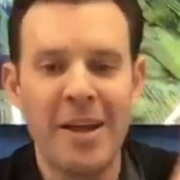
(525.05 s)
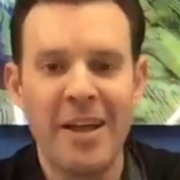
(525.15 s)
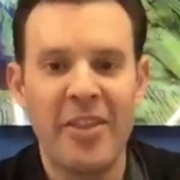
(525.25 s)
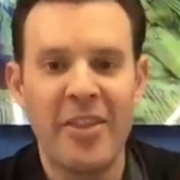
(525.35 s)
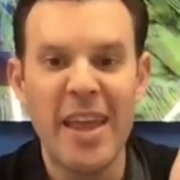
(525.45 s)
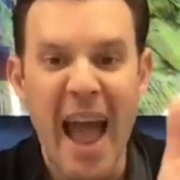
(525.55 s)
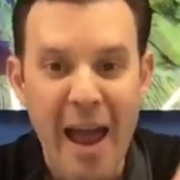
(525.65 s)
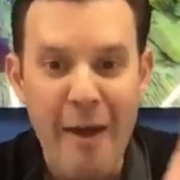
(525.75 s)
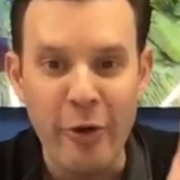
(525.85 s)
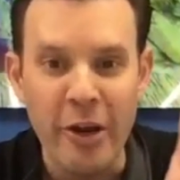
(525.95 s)
the
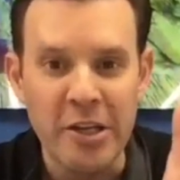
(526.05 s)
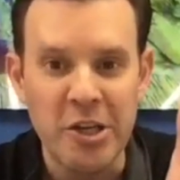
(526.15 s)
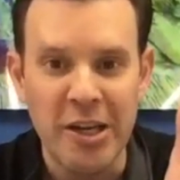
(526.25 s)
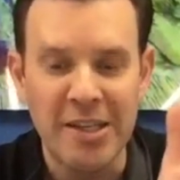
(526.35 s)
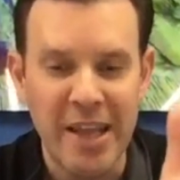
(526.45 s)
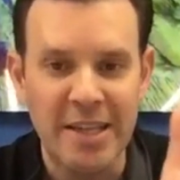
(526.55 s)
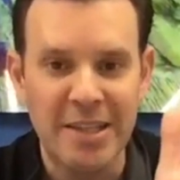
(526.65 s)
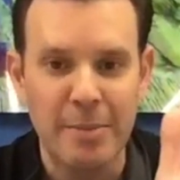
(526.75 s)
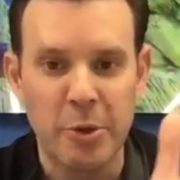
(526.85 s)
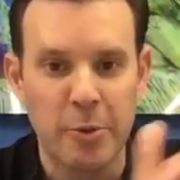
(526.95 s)
average it takes
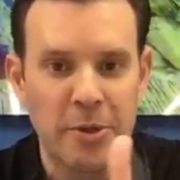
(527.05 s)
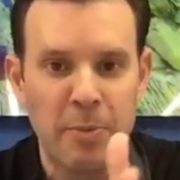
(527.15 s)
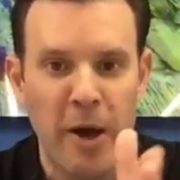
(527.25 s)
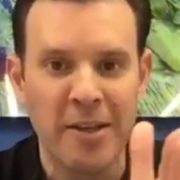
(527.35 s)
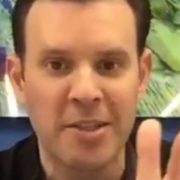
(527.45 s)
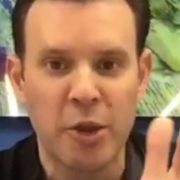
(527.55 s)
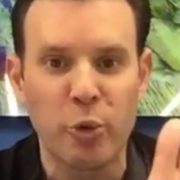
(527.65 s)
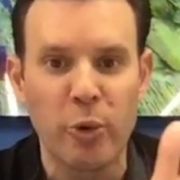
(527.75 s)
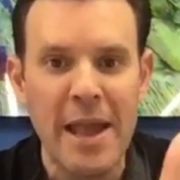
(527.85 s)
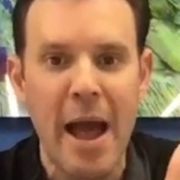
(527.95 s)
them to respond is
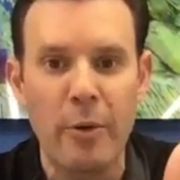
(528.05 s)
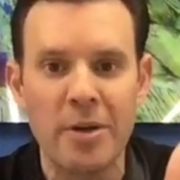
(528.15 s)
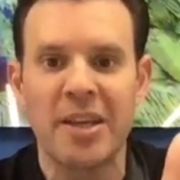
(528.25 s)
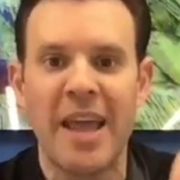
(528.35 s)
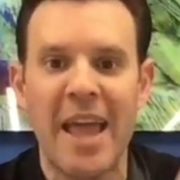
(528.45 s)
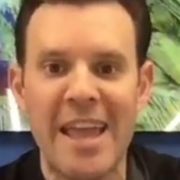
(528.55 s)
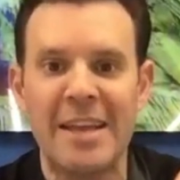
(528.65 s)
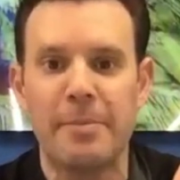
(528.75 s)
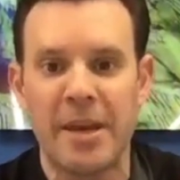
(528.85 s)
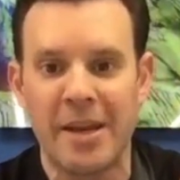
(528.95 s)
3 hours and 8
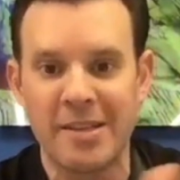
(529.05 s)
minutes.